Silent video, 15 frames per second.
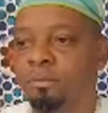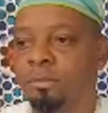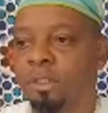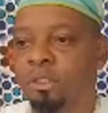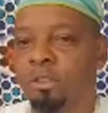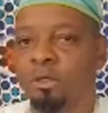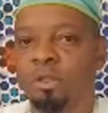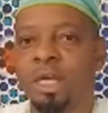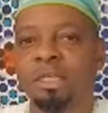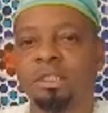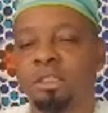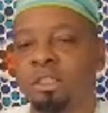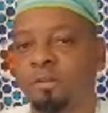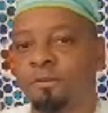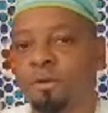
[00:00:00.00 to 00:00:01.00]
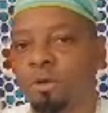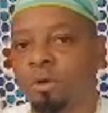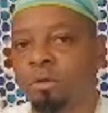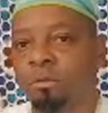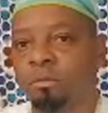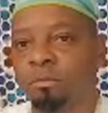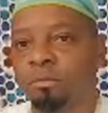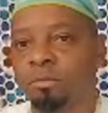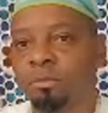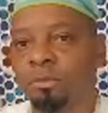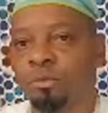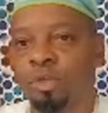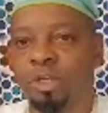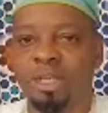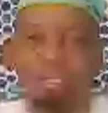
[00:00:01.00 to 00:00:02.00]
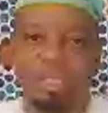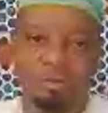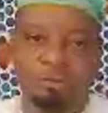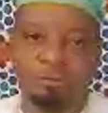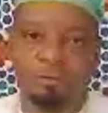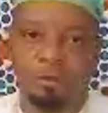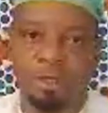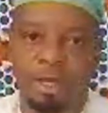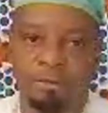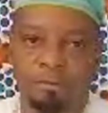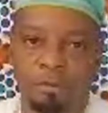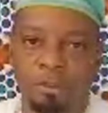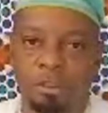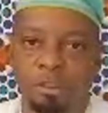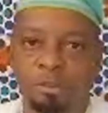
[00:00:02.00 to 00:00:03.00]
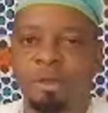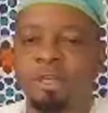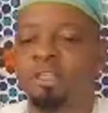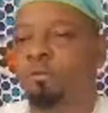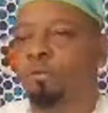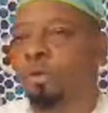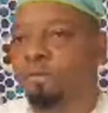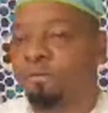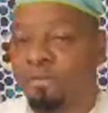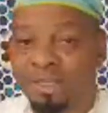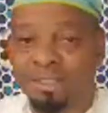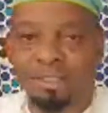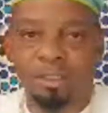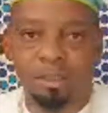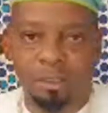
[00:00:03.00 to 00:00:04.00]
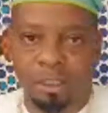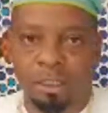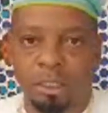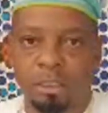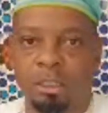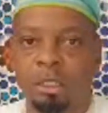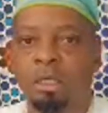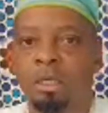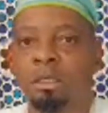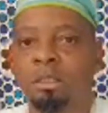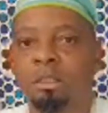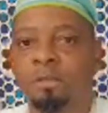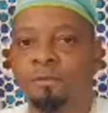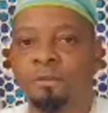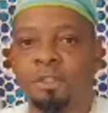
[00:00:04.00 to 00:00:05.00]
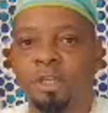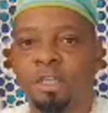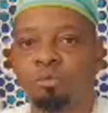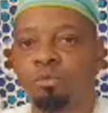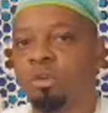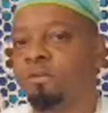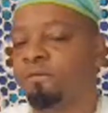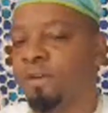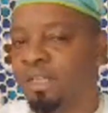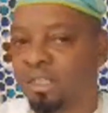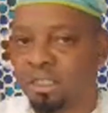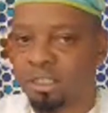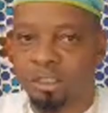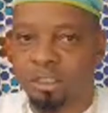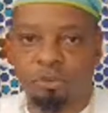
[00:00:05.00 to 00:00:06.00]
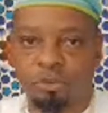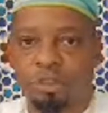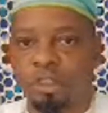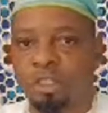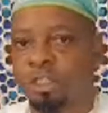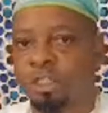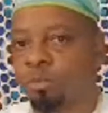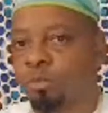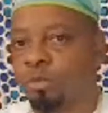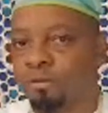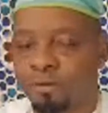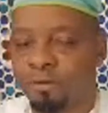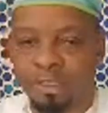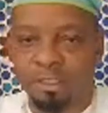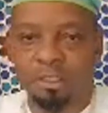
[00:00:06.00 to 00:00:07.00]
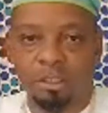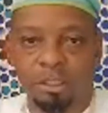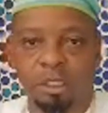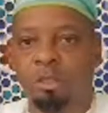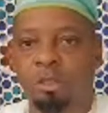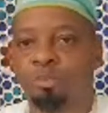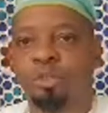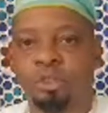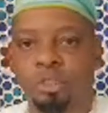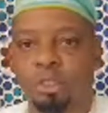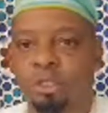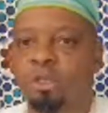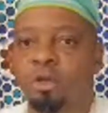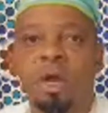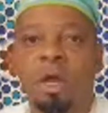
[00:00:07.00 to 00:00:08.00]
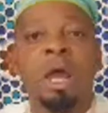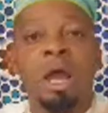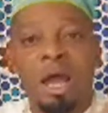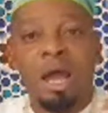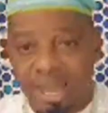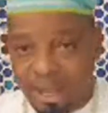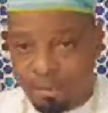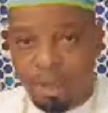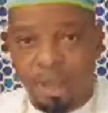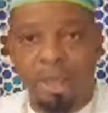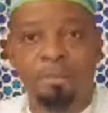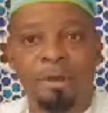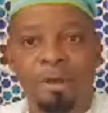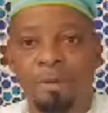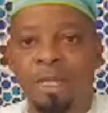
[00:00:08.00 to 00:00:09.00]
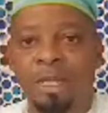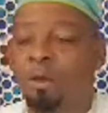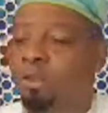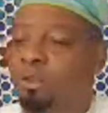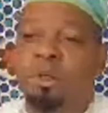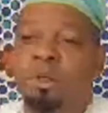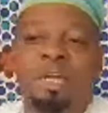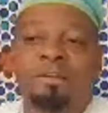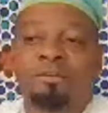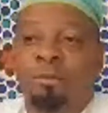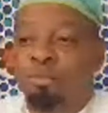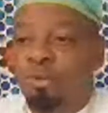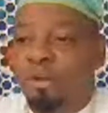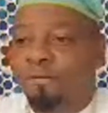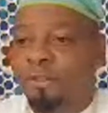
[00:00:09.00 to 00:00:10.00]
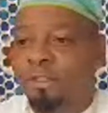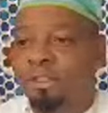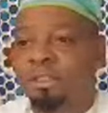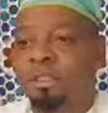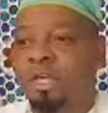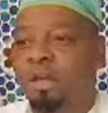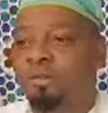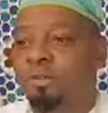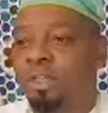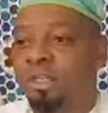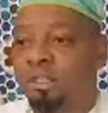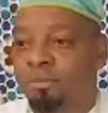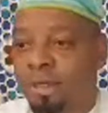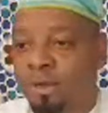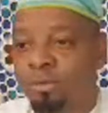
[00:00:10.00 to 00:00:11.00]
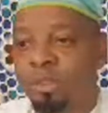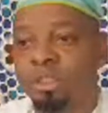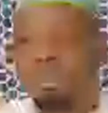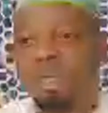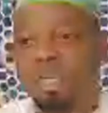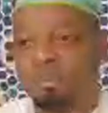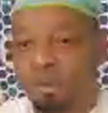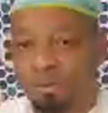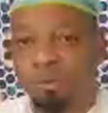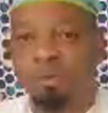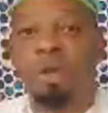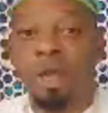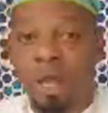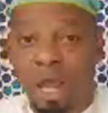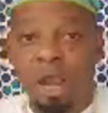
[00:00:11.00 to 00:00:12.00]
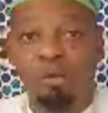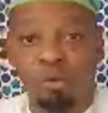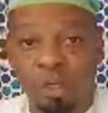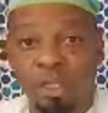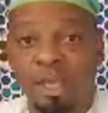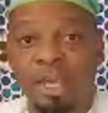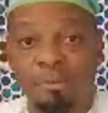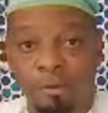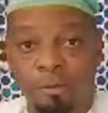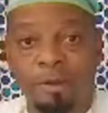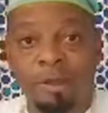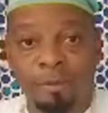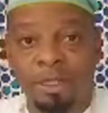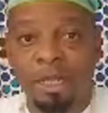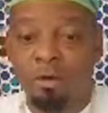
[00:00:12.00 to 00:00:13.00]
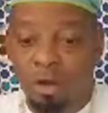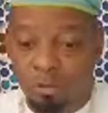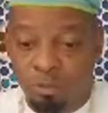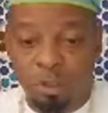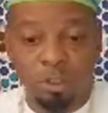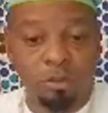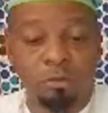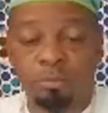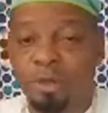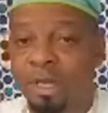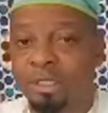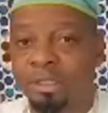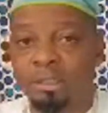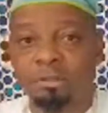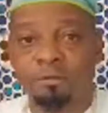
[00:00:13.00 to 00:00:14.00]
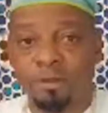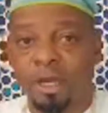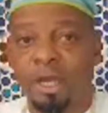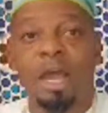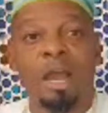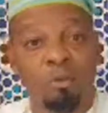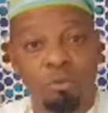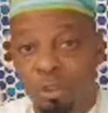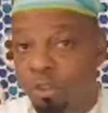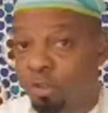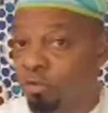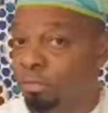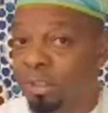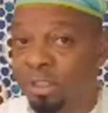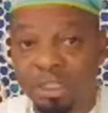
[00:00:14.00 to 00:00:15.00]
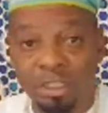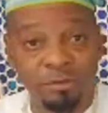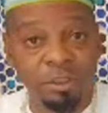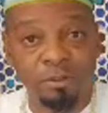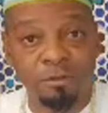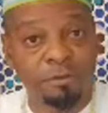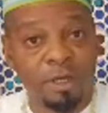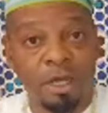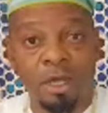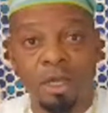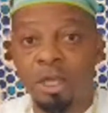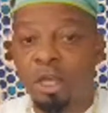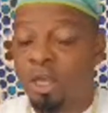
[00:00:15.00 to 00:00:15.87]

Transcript: And so that's a difficult realization for a lot of us, especially if we're invested in different things. We're invested in the tradition. We're invested in priesthood. I am a Babalawo, so I always have to preface these conversations by really saying to people, I really am a Babalawo. I really do practice Ifa. I really do believe in Ifa.